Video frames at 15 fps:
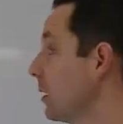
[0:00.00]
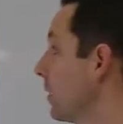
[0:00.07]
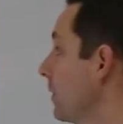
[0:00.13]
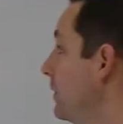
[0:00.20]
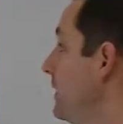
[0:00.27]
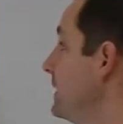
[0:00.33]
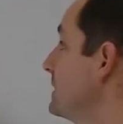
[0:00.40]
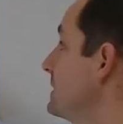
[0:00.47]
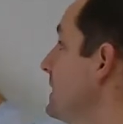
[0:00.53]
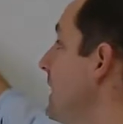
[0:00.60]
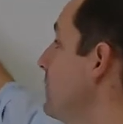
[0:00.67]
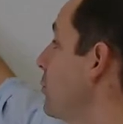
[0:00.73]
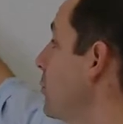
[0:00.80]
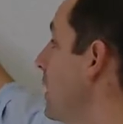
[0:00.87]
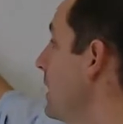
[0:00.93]
this
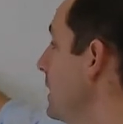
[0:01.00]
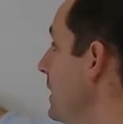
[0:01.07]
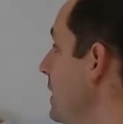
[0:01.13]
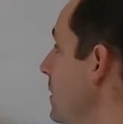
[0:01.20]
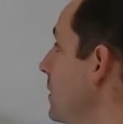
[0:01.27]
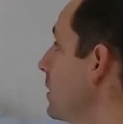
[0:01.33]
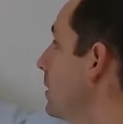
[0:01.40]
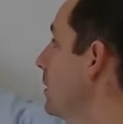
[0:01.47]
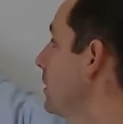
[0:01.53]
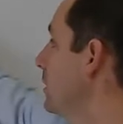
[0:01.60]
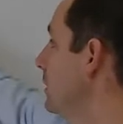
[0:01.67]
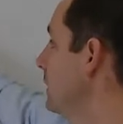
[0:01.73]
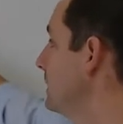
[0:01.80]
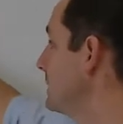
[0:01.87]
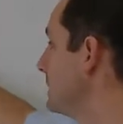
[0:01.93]
table right here
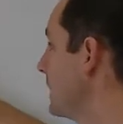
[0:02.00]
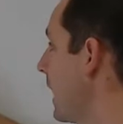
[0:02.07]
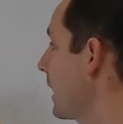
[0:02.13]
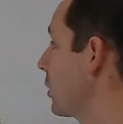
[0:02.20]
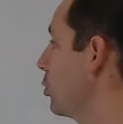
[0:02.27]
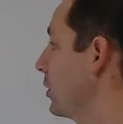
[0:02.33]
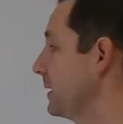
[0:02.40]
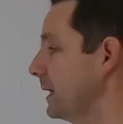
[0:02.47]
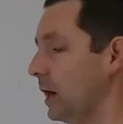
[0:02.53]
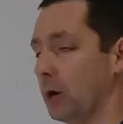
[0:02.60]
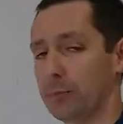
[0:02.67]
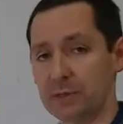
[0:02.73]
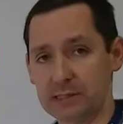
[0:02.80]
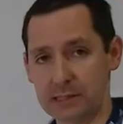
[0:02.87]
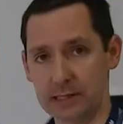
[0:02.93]
is not going to
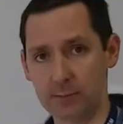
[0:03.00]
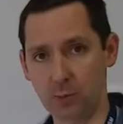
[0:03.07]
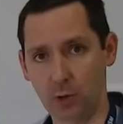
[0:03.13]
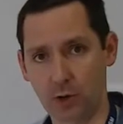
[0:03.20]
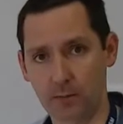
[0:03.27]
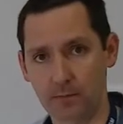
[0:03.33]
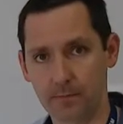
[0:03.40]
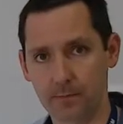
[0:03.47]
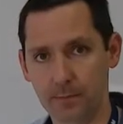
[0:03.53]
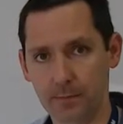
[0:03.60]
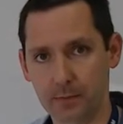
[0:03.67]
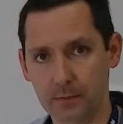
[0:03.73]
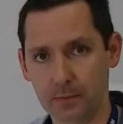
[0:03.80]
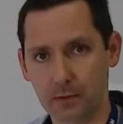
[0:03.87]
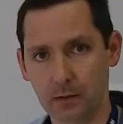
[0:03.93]
help us anymore.
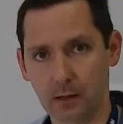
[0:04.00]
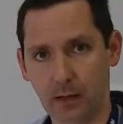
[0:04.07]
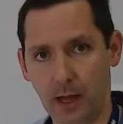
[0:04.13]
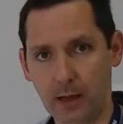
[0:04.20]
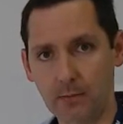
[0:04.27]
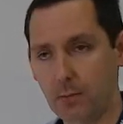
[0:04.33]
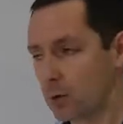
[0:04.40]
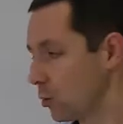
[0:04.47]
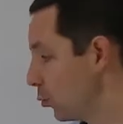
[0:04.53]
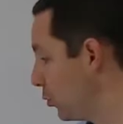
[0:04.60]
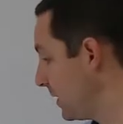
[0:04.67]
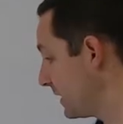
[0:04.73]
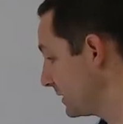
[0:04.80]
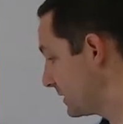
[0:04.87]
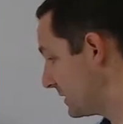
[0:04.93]
Okay?
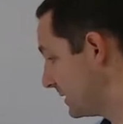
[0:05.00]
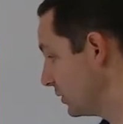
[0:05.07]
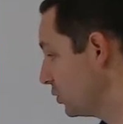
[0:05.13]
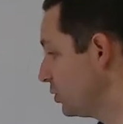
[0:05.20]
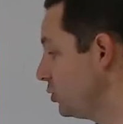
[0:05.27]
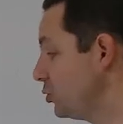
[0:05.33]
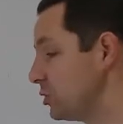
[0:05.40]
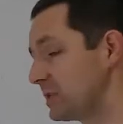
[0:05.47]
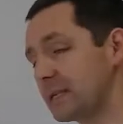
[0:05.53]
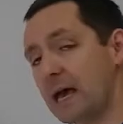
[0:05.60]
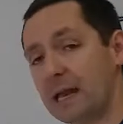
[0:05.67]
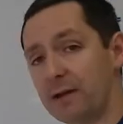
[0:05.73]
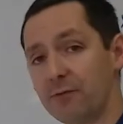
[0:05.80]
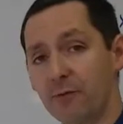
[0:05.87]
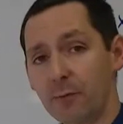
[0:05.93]
We can still use that
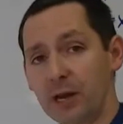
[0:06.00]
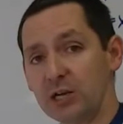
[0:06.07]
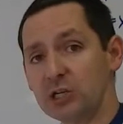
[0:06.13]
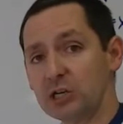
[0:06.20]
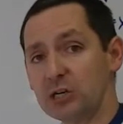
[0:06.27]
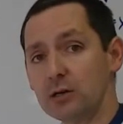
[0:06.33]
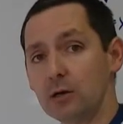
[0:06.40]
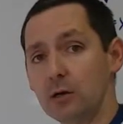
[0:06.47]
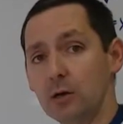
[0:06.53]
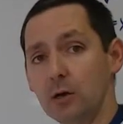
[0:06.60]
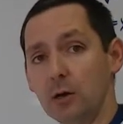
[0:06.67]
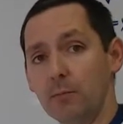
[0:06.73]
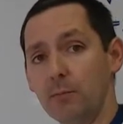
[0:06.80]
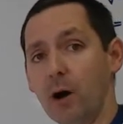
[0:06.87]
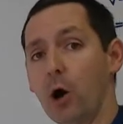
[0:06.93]
information,
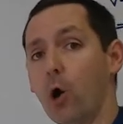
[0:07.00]
but